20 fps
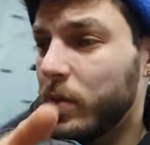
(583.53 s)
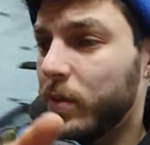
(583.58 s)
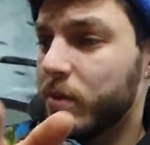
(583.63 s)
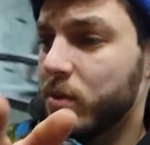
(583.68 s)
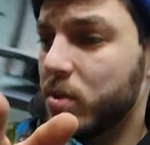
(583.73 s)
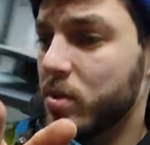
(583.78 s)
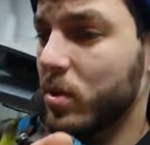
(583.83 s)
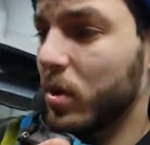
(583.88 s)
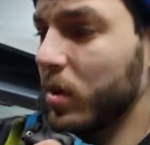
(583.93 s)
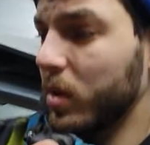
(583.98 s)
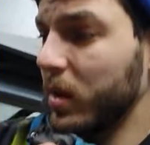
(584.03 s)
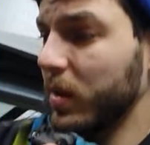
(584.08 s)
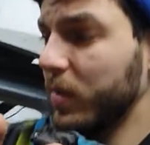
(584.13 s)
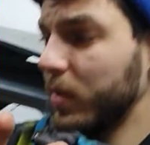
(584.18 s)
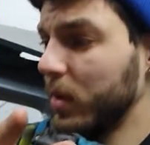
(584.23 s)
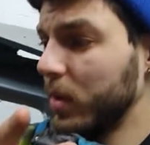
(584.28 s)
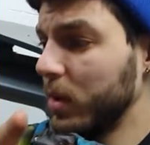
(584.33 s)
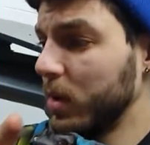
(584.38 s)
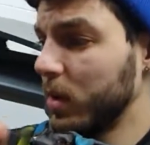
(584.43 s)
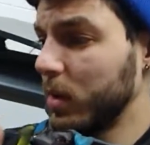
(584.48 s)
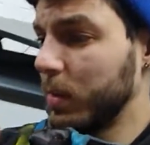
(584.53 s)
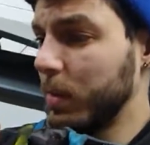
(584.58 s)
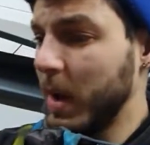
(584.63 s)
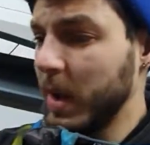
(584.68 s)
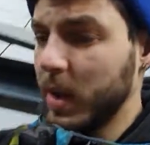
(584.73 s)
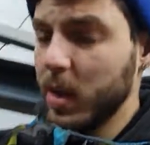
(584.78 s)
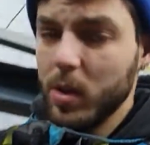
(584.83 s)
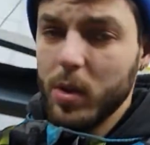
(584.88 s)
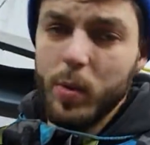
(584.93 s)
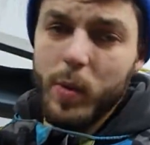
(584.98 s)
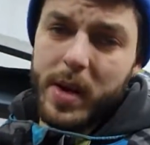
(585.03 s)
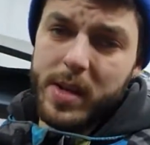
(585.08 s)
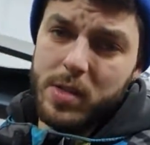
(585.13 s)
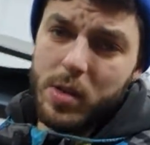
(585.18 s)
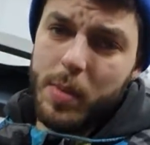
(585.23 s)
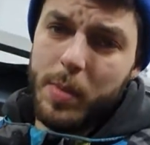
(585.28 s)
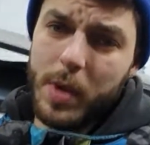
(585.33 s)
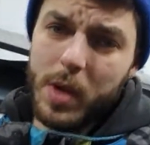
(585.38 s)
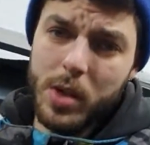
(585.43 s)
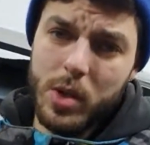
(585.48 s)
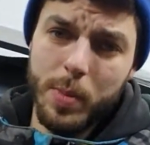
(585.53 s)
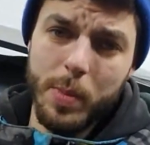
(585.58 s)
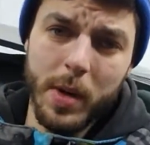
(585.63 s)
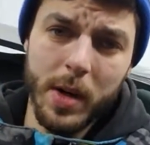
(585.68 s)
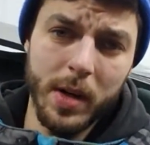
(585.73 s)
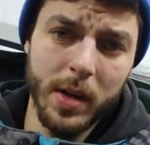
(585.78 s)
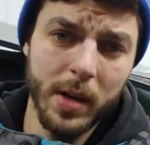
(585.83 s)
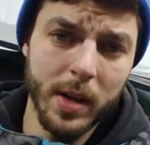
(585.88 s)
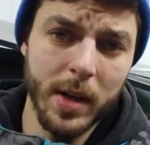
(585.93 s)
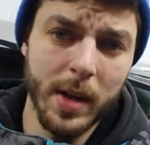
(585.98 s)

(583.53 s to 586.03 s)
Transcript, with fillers: Sorry for making you wait so much, but